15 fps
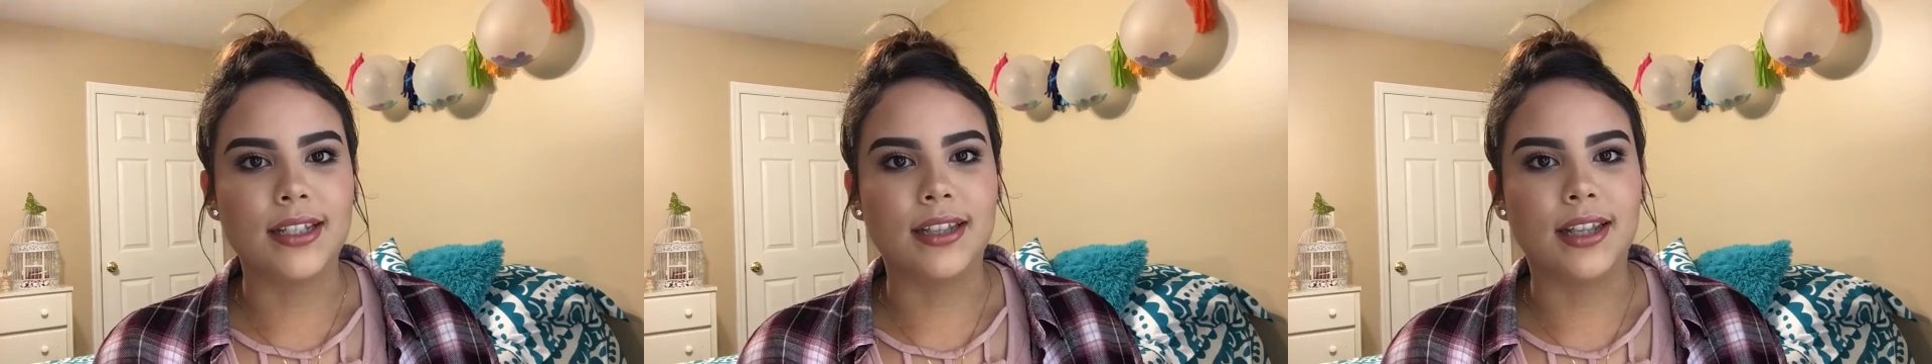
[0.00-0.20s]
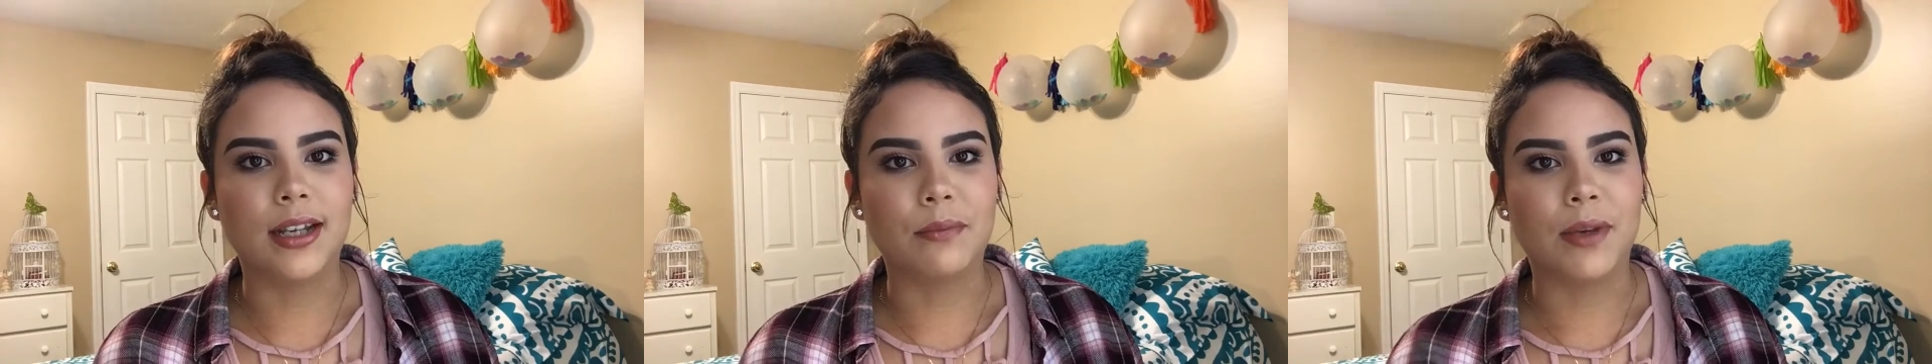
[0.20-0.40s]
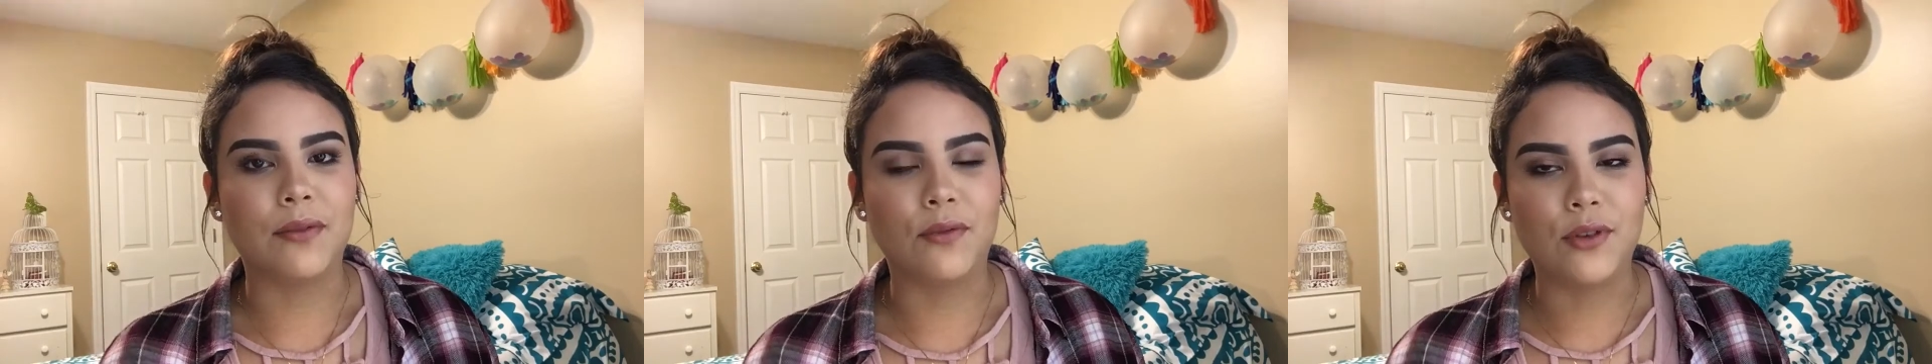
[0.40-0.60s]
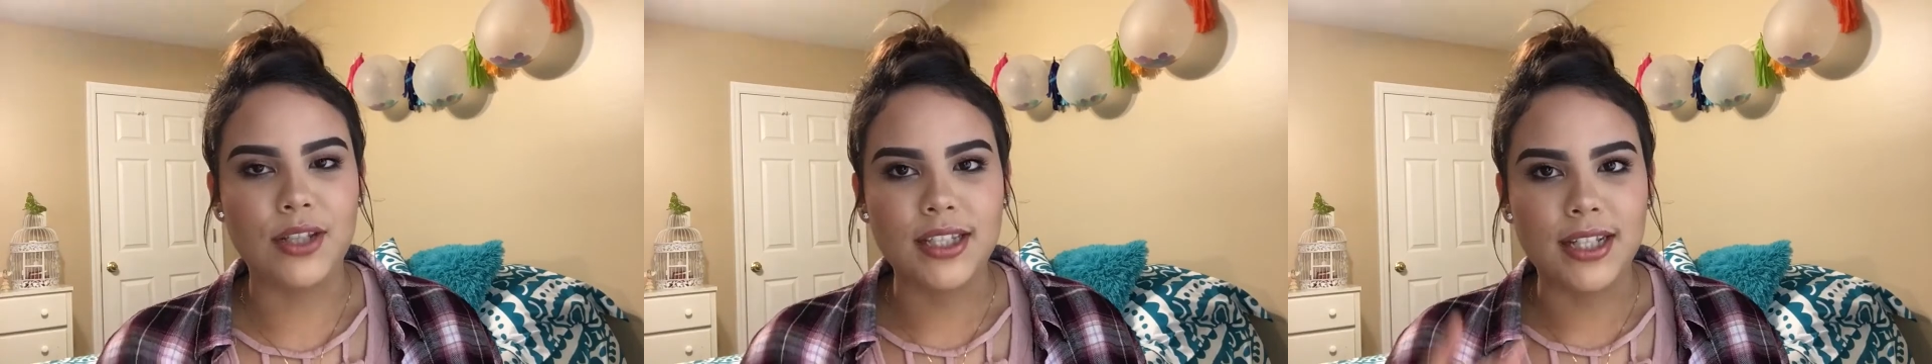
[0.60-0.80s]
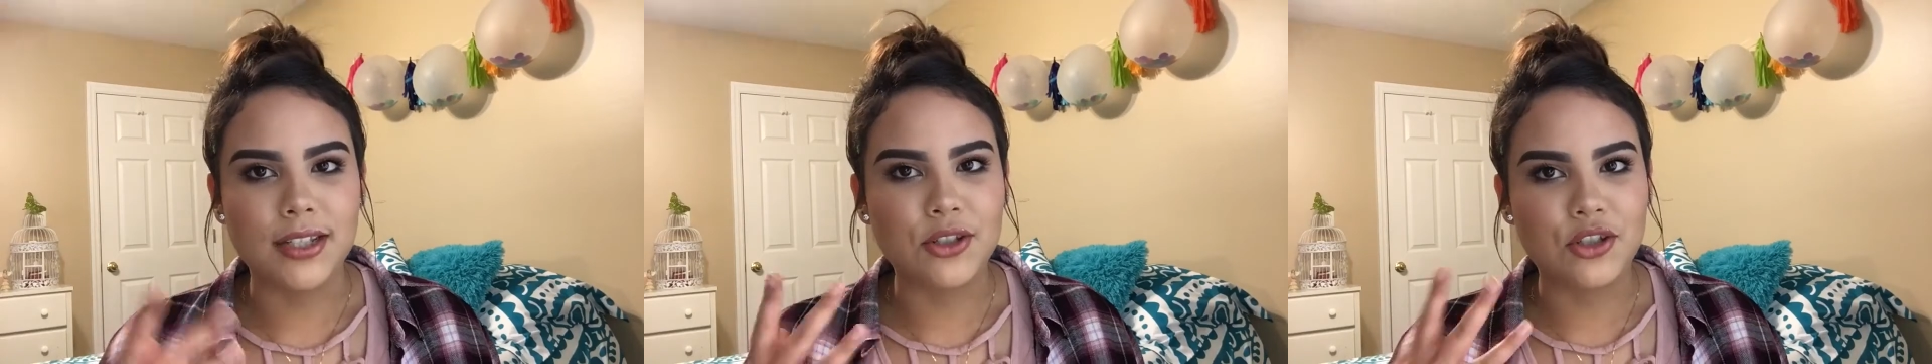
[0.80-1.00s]
and, like, my
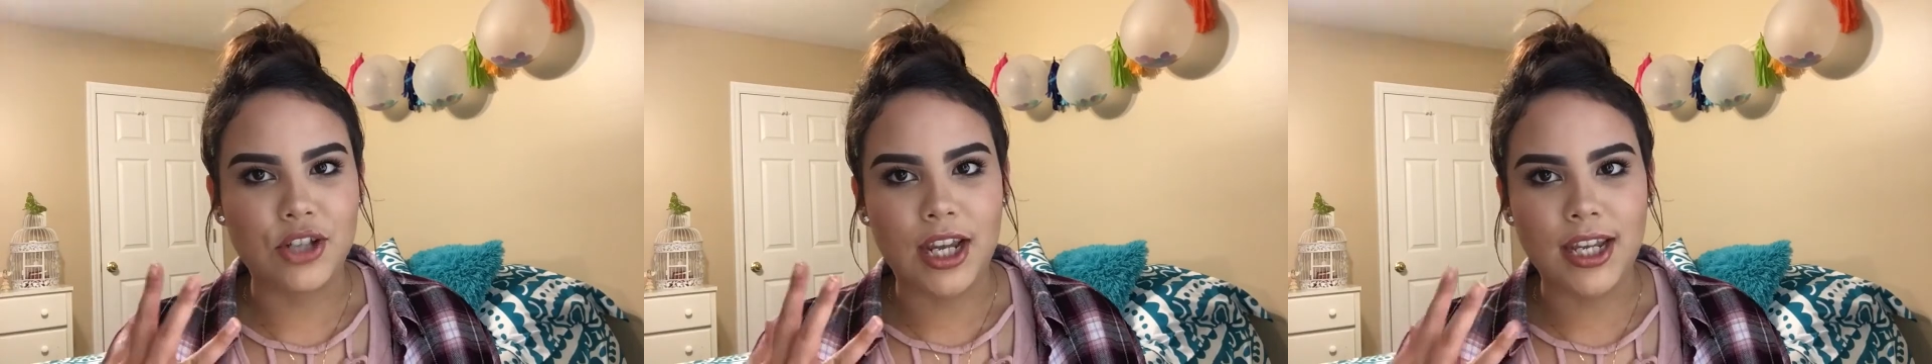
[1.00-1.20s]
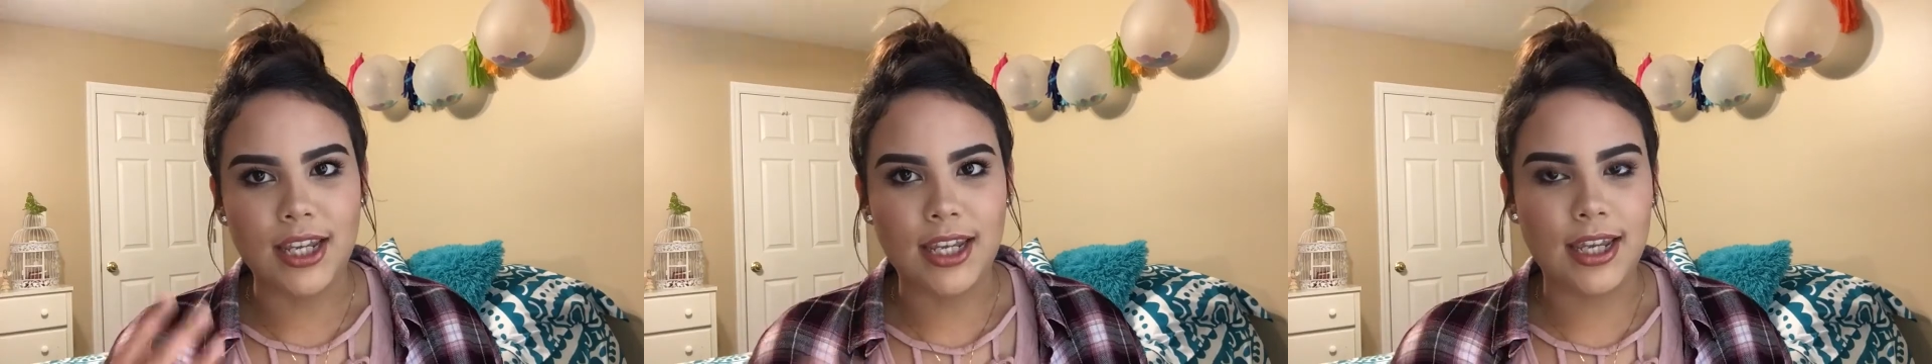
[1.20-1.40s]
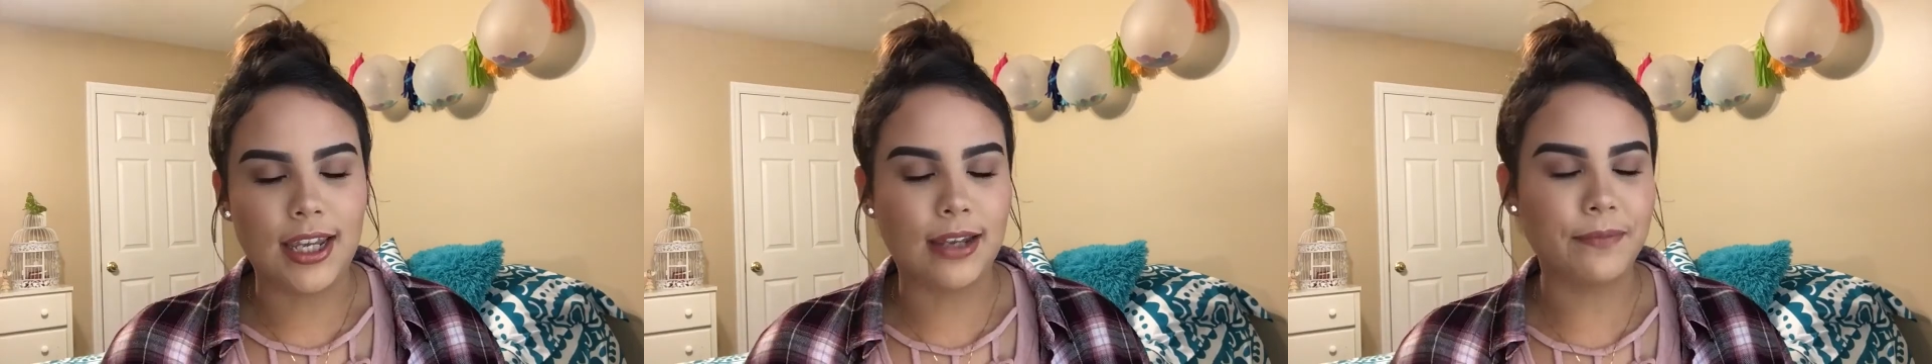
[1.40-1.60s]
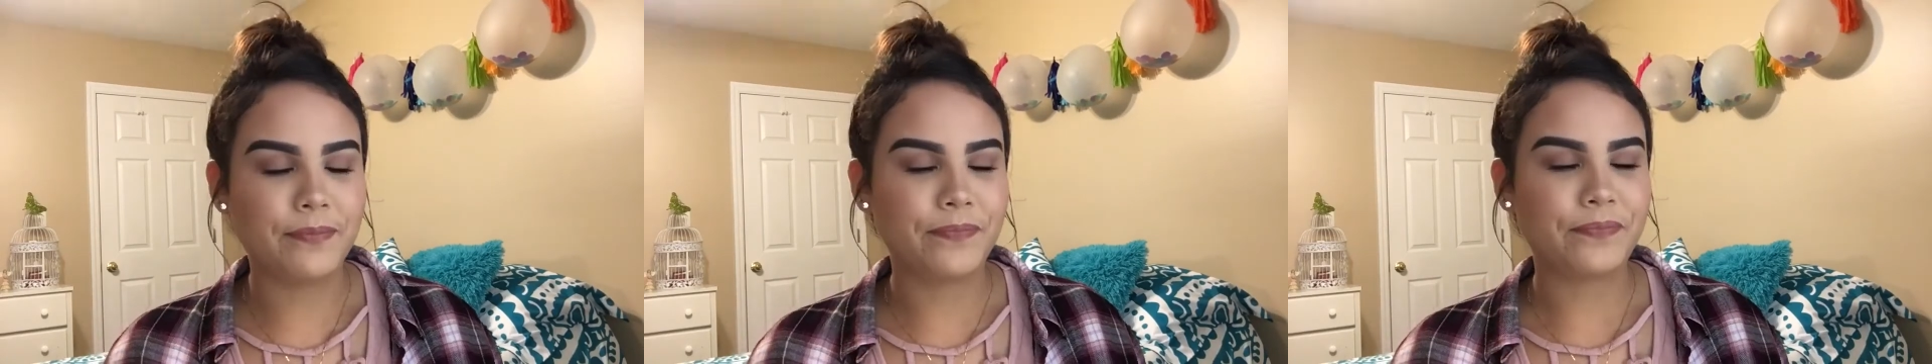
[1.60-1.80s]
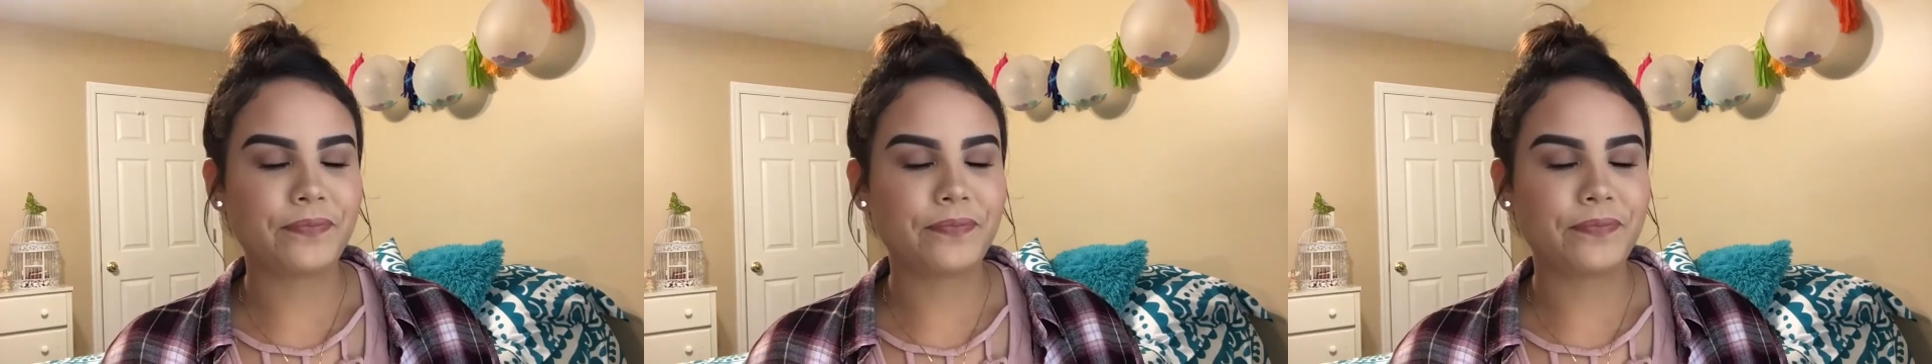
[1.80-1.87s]
voice gets shaky,